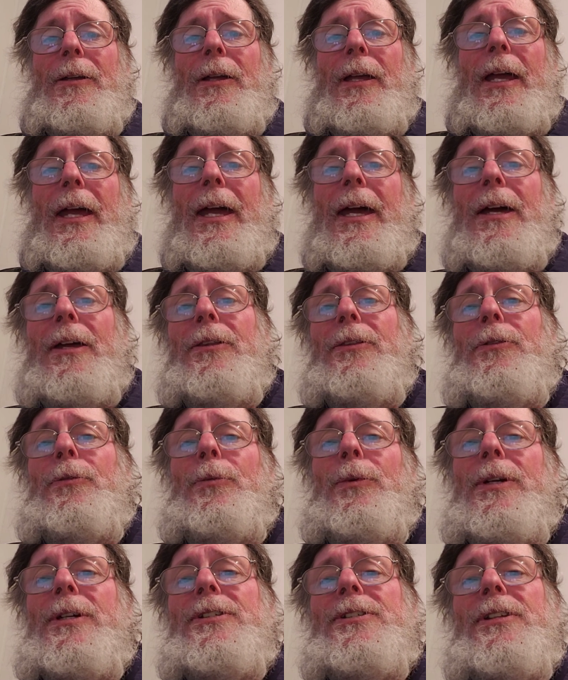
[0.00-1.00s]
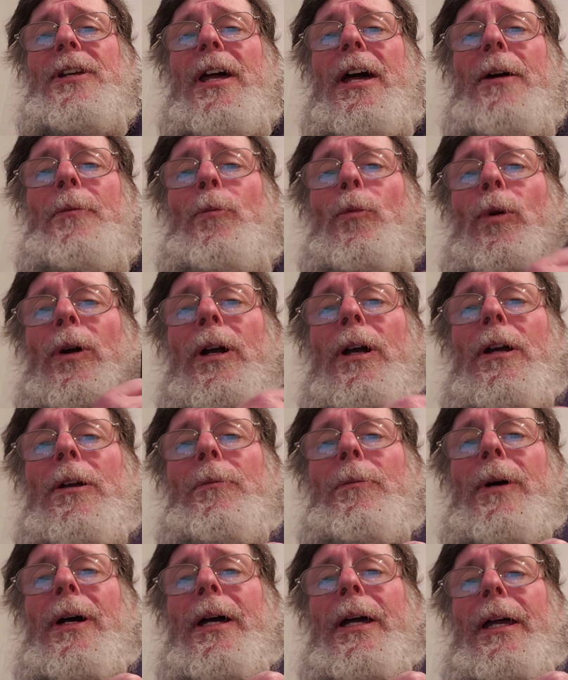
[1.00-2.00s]
And the reason I'm
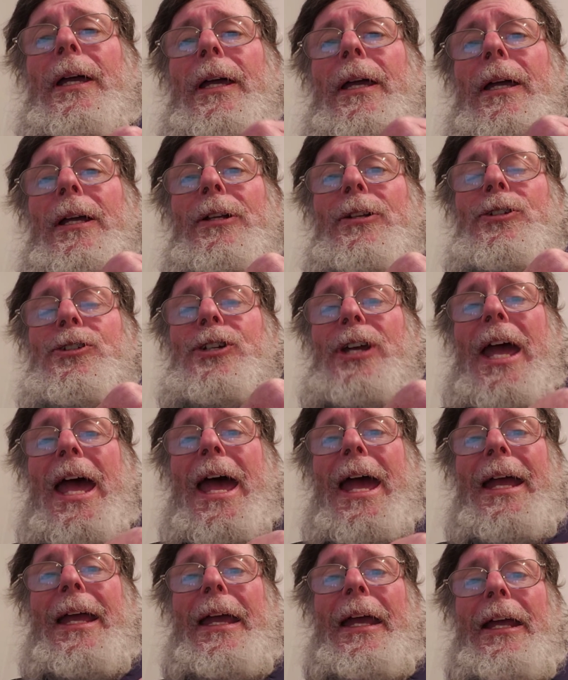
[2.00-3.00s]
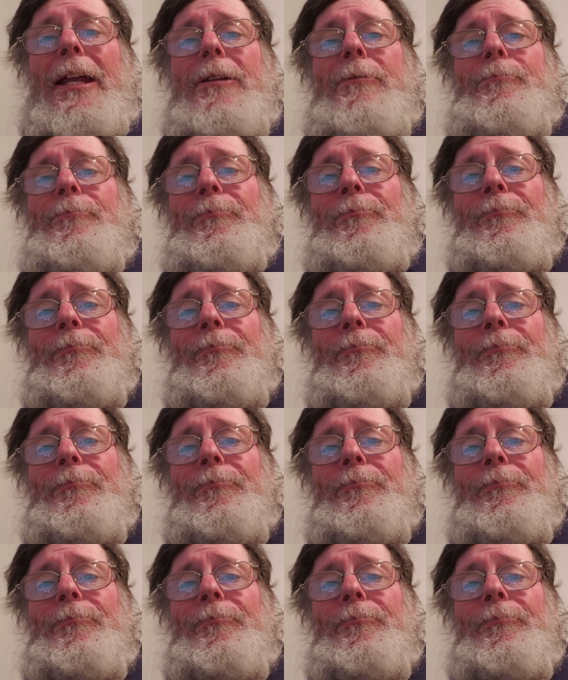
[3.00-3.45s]
wearing my jacket